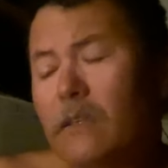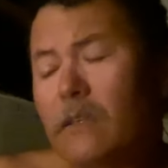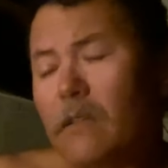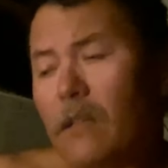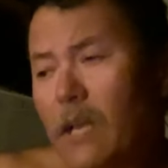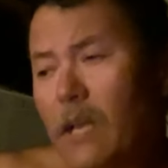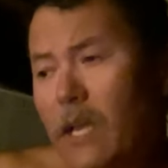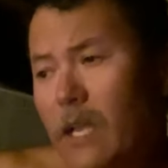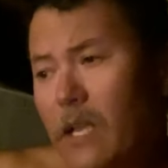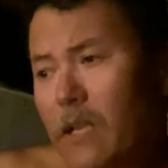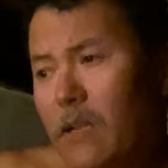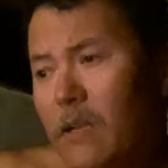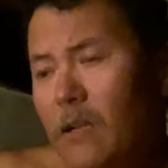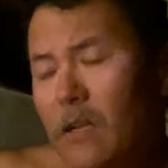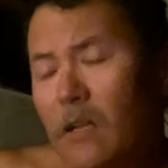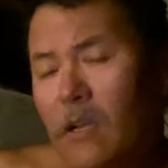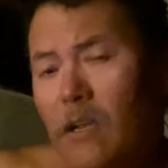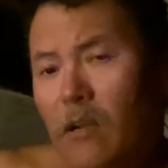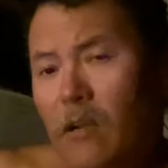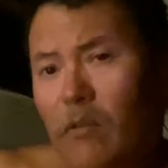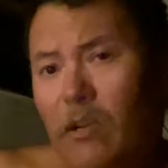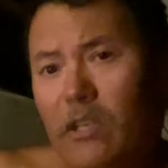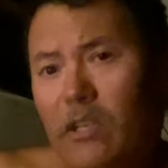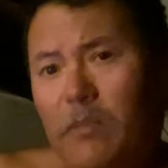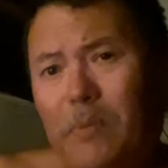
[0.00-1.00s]
like
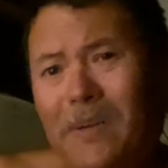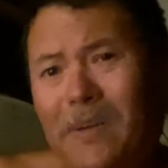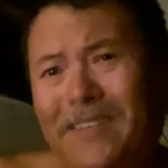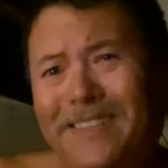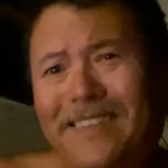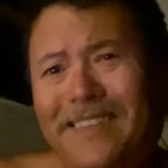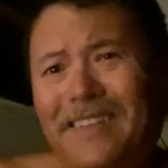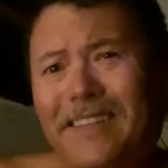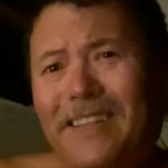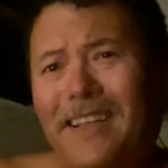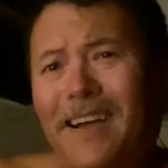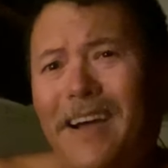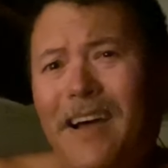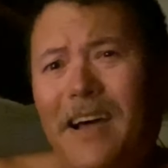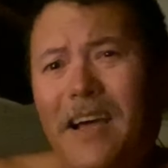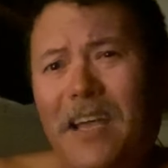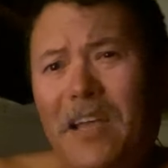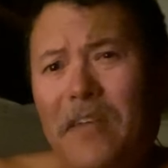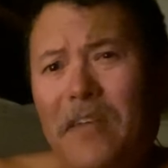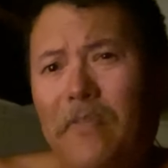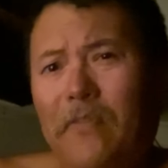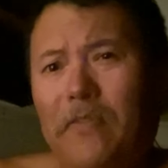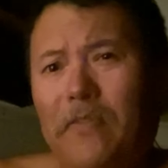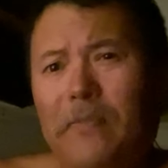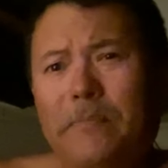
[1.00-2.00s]
great spots to
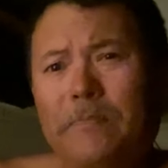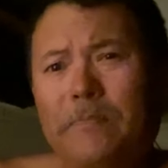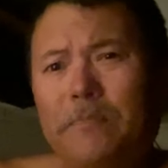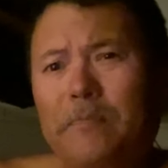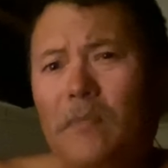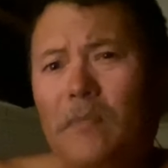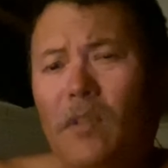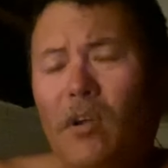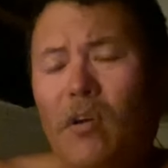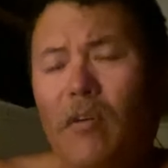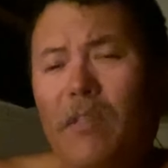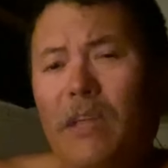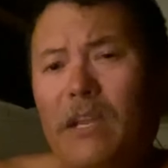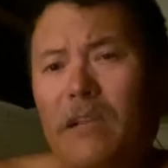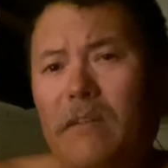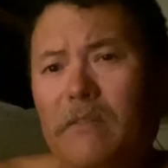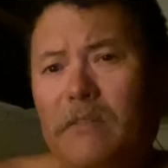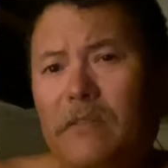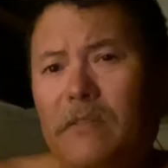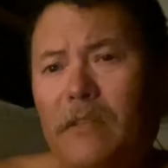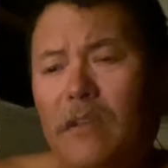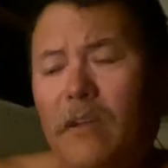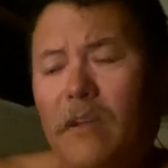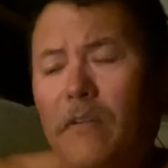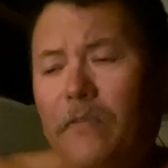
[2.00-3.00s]
dive, all that good
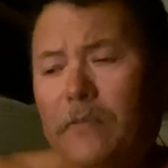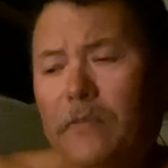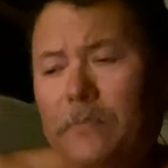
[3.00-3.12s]
stuff.